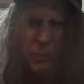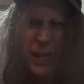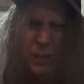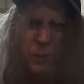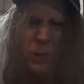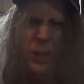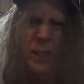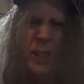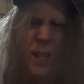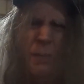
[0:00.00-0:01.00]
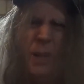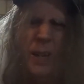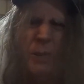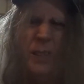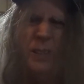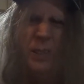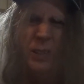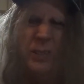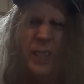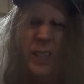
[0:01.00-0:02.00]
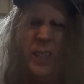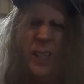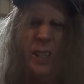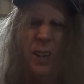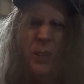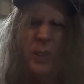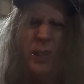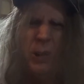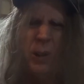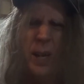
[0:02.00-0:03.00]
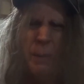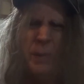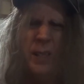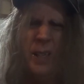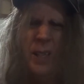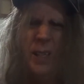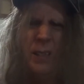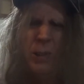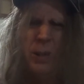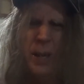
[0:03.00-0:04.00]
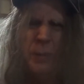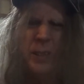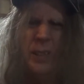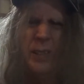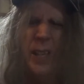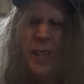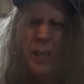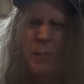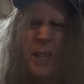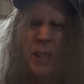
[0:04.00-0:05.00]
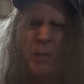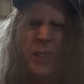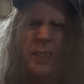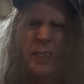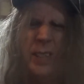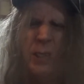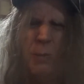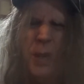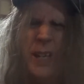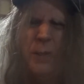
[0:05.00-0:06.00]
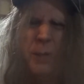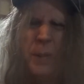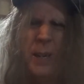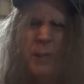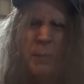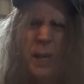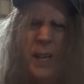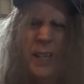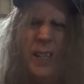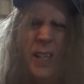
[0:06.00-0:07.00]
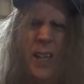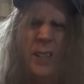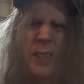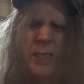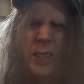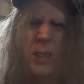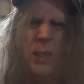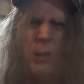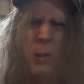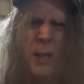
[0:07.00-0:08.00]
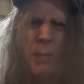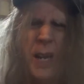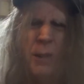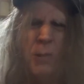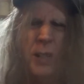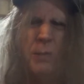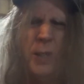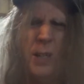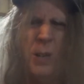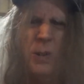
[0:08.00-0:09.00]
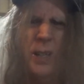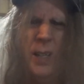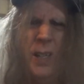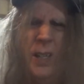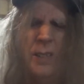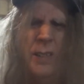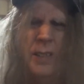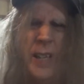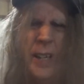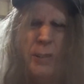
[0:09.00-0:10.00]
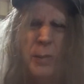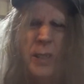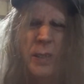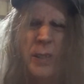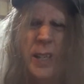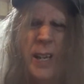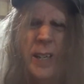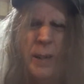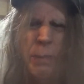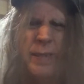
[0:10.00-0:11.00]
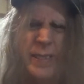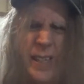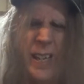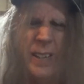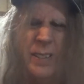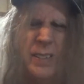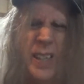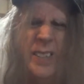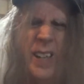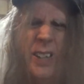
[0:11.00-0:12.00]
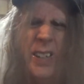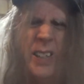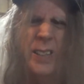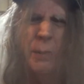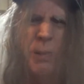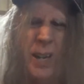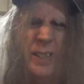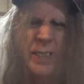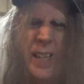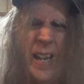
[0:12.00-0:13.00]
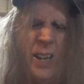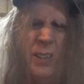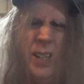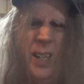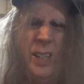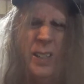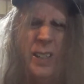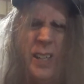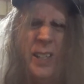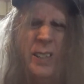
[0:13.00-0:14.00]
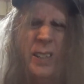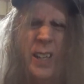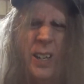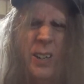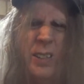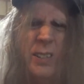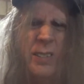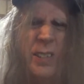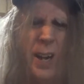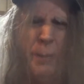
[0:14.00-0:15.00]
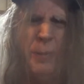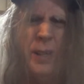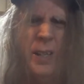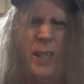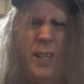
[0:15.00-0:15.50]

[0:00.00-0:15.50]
pay for it by reducing all the corruption in the AMA, where they steal money from everybody and they steal your one man, one vote to the detriment of the 99%. That's how you get the price down. You get in there and you stop the